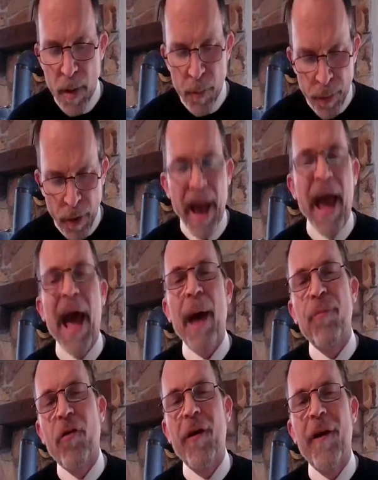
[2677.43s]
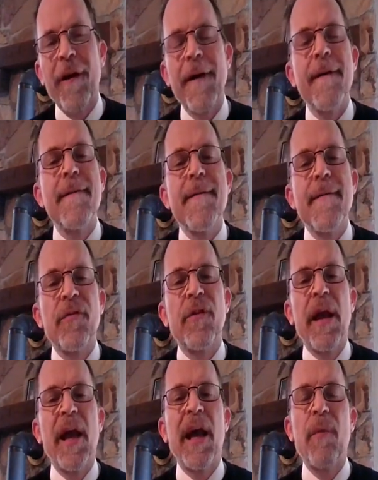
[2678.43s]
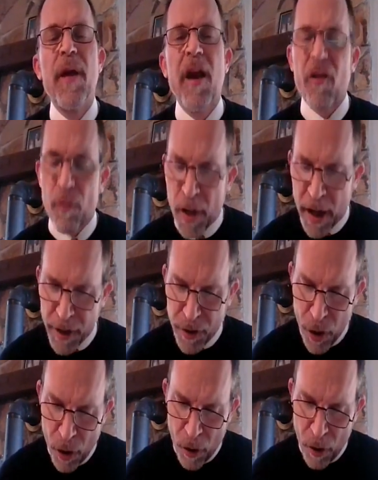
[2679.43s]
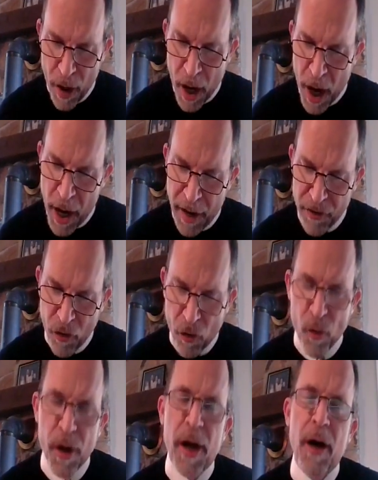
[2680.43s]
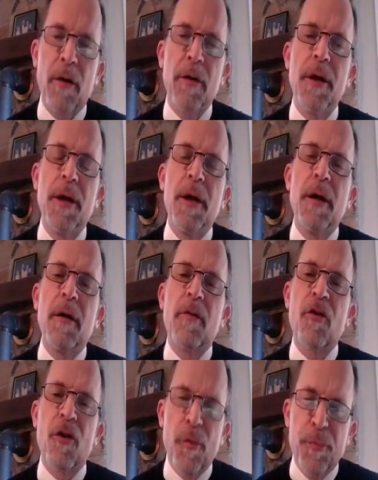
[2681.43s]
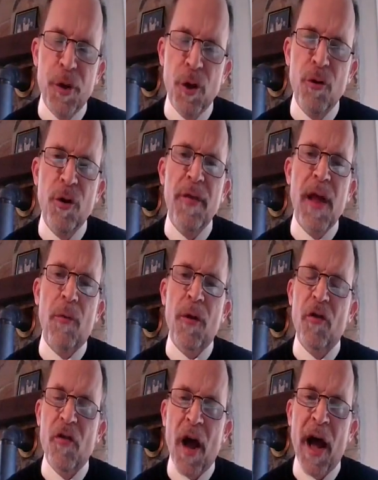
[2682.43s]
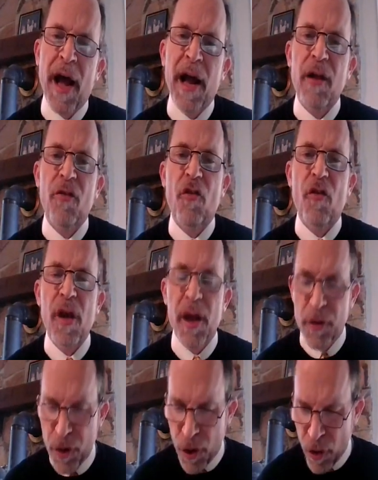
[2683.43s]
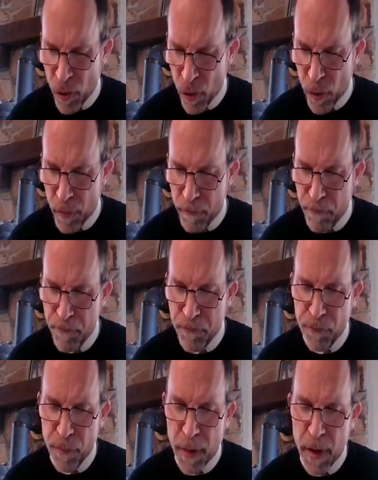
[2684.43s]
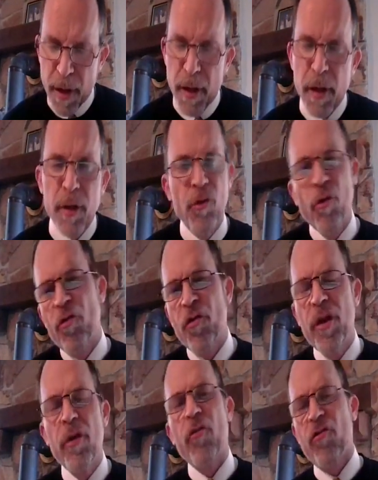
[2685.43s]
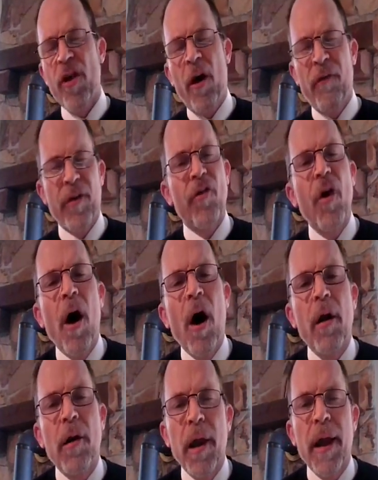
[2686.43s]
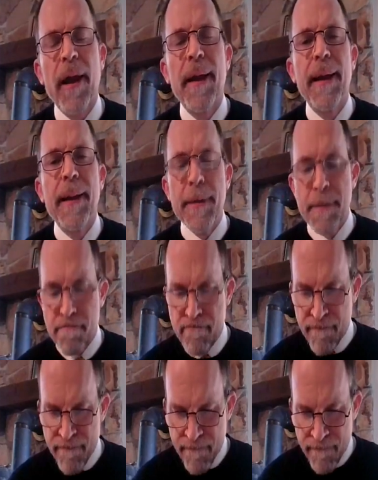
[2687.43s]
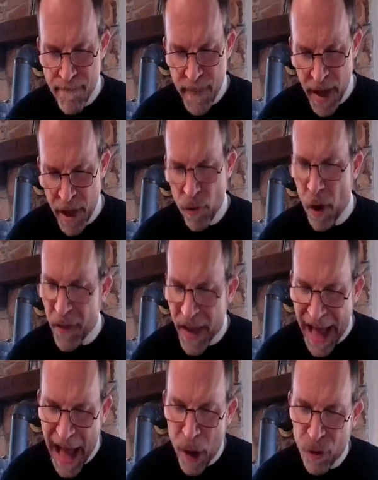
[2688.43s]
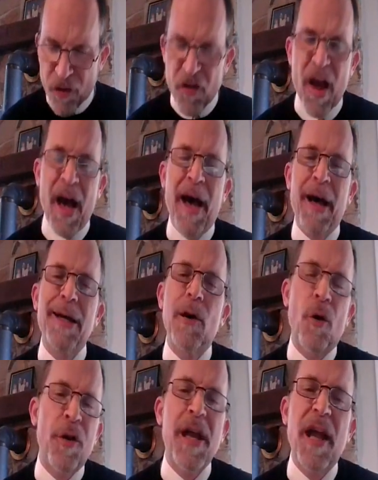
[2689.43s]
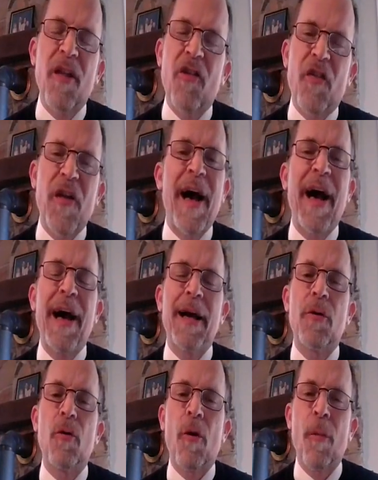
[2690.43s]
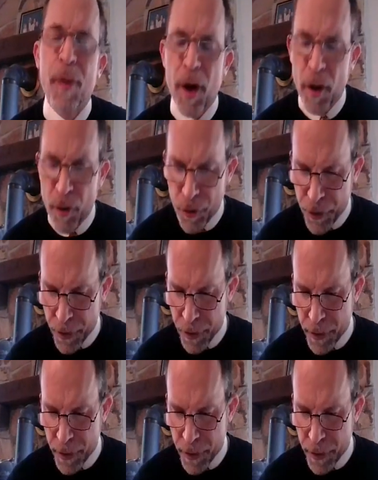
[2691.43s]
Perhaps the enemy has blinded your eyes as well to the beauty that resides in you. You see yourself as ugly, either on the outside or the inside or both.